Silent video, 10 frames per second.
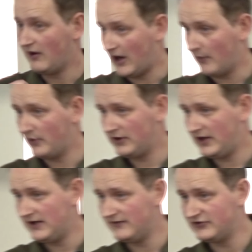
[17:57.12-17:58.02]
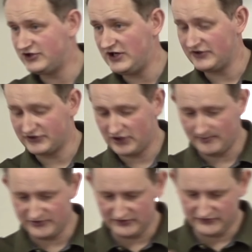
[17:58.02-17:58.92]
our lives, Jesus
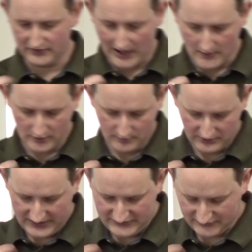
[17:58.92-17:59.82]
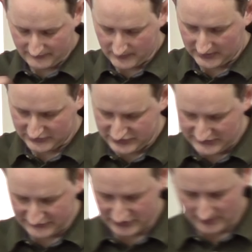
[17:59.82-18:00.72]
comes into our place of work,
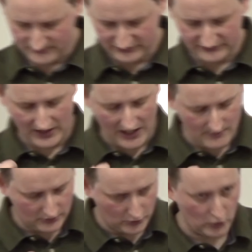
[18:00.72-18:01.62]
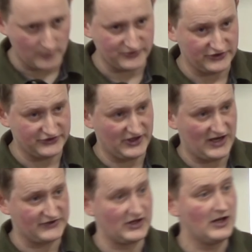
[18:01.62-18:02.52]
Jesus comes into our homes and
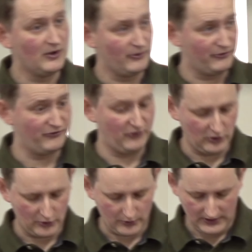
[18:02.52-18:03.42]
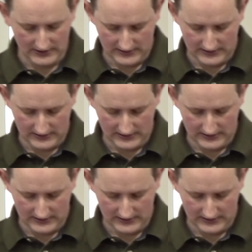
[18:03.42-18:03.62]
says, Follow